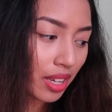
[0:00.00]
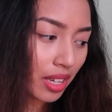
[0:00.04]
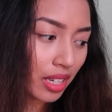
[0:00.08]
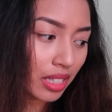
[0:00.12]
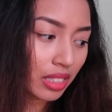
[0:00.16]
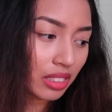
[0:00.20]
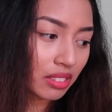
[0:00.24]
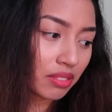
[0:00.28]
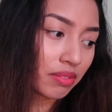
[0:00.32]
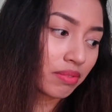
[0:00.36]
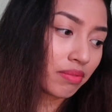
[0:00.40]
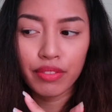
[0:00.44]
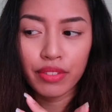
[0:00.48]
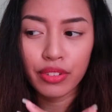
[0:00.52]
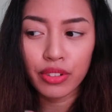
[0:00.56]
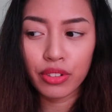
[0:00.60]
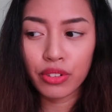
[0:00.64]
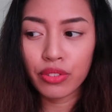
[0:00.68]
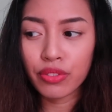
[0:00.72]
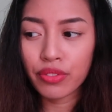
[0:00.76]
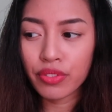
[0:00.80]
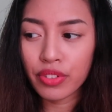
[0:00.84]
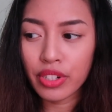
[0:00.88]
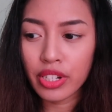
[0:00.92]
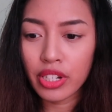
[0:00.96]
yeah,
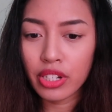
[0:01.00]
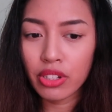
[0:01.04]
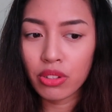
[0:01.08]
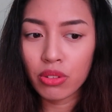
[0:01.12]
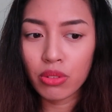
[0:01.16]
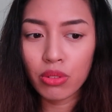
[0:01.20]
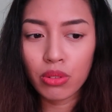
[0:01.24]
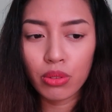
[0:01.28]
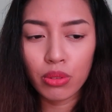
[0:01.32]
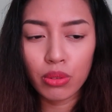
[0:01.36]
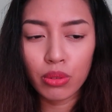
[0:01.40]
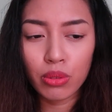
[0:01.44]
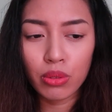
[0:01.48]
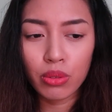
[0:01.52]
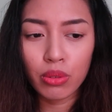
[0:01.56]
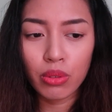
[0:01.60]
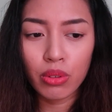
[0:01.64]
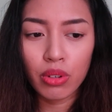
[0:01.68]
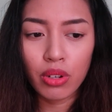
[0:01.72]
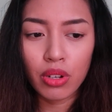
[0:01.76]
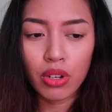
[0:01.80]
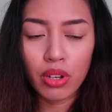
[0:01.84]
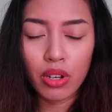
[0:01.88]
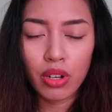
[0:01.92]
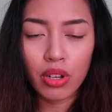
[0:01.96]
feel free to
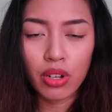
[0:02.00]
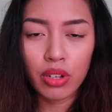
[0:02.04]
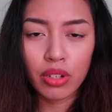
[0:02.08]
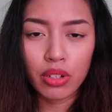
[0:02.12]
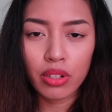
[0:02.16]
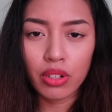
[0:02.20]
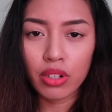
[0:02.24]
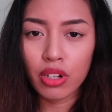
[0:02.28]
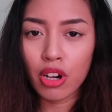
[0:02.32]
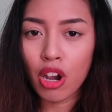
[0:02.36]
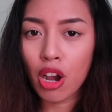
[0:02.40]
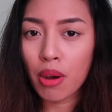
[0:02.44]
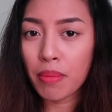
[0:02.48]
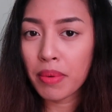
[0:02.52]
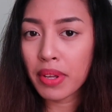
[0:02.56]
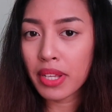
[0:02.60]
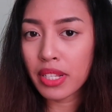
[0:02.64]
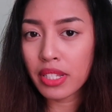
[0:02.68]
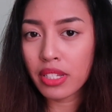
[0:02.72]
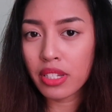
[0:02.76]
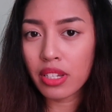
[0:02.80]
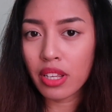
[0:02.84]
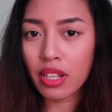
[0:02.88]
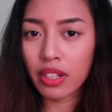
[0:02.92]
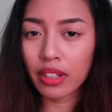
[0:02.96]

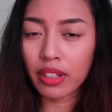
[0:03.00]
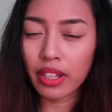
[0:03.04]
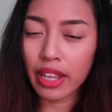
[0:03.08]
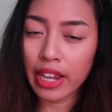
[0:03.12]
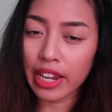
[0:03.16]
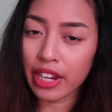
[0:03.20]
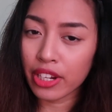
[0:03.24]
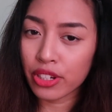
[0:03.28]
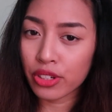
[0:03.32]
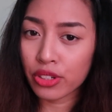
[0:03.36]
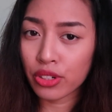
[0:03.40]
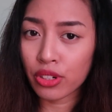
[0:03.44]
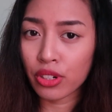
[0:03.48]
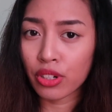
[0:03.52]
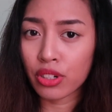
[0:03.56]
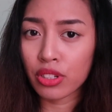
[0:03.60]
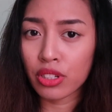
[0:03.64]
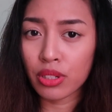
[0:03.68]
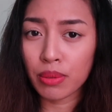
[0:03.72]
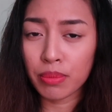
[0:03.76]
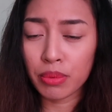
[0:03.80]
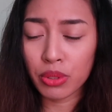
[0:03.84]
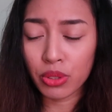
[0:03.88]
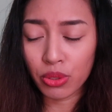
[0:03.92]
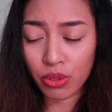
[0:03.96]
comment, like, share, and
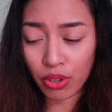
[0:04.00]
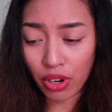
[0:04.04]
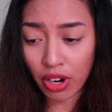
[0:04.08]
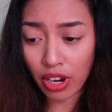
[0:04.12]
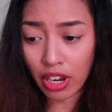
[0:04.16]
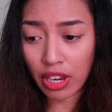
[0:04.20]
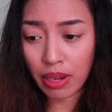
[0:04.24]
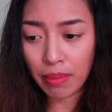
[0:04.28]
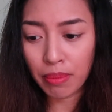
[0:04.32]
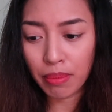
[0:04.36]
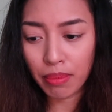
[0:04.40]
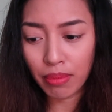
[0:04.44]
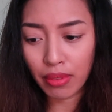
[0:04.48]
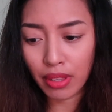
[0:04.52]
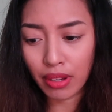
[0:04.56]
subscribe.